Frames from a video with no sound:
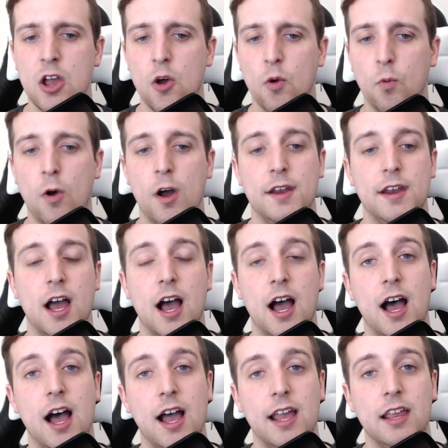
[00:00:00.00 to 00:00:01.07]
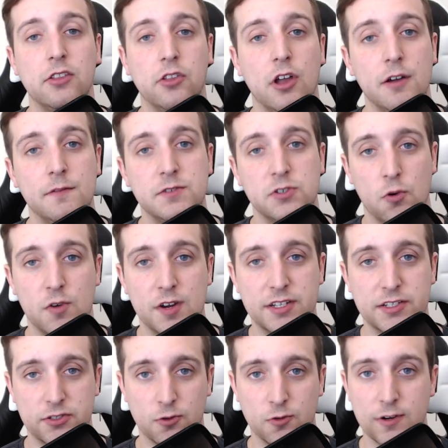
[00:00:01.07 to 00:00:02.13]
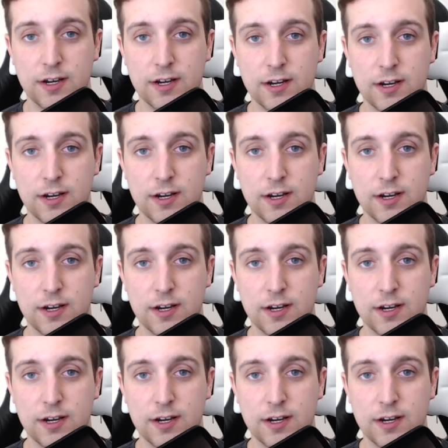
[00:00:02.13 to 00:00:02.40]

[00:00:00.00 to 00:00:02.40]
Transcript: One, I love Toy Story.